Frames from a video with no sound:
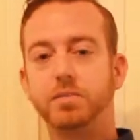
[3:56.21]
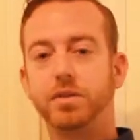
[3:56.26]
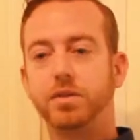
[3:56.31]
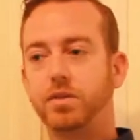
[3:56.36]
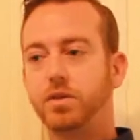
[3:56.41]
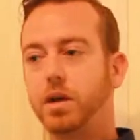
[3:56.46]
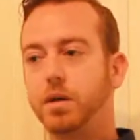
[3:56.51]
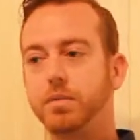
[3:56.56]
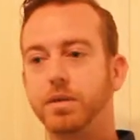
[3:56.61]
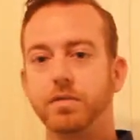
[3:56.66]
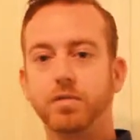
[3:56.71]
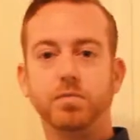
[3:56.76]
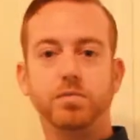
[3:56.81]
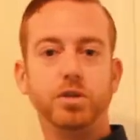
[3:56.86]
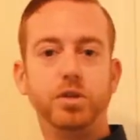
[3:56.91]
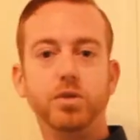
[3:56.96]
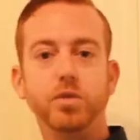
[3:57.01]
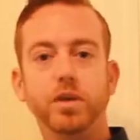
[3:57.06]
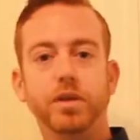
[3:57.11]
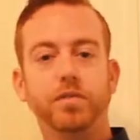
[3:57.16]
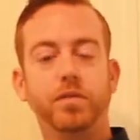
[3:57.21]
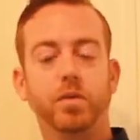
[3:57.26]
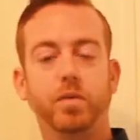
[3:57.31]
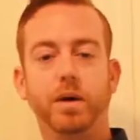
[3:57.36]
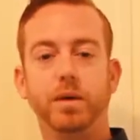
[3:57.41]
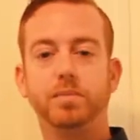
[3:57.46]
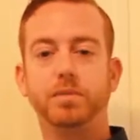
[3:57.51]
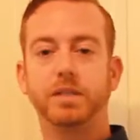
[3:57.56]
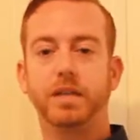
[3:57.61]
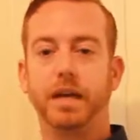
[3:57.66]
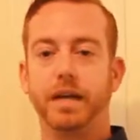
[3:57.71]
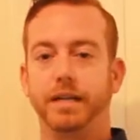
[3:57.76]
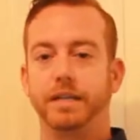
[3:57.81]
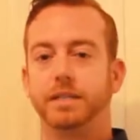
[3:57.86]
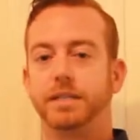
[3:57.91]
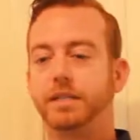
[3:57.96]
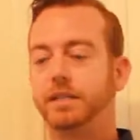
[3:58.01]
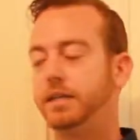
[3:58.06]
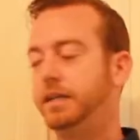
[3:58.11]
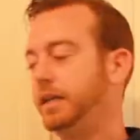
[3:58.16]
but they're coming from 2 different
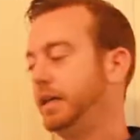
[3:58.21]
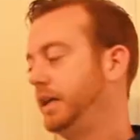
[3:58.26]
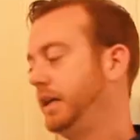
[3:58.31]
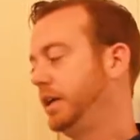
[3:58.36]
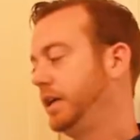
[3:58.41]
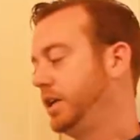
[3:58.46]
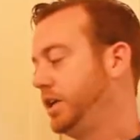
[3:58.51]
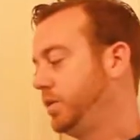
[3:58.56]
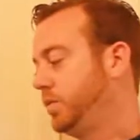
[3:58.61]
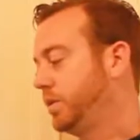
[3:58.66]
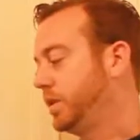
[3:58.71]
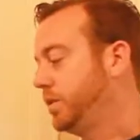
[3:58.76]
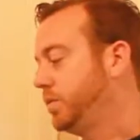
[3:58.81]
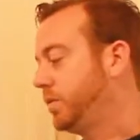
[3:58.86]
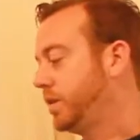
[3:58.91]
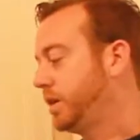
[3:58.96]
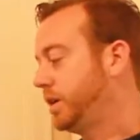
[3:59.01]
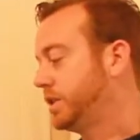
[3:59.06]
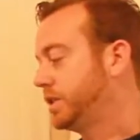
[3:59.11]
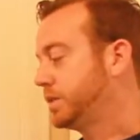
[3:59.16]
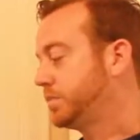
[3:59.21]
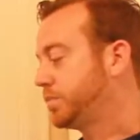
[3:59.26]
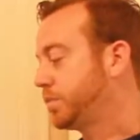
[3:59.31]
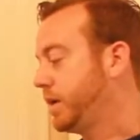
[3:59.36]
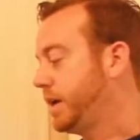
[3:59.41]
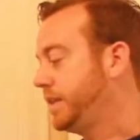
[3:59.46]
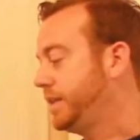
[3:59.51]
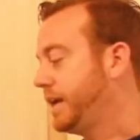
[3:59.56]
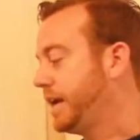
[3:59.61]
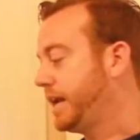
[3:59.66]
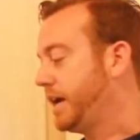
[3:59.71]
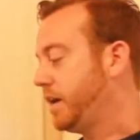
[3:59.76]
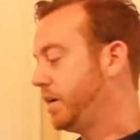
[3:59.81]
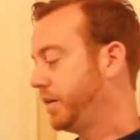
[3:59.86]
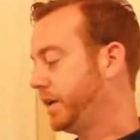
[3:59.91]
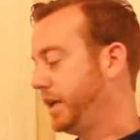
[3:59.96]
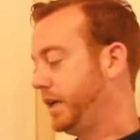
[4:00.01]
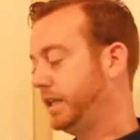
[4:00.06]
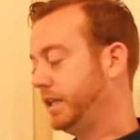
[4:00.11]
websites. You really want to spread that out and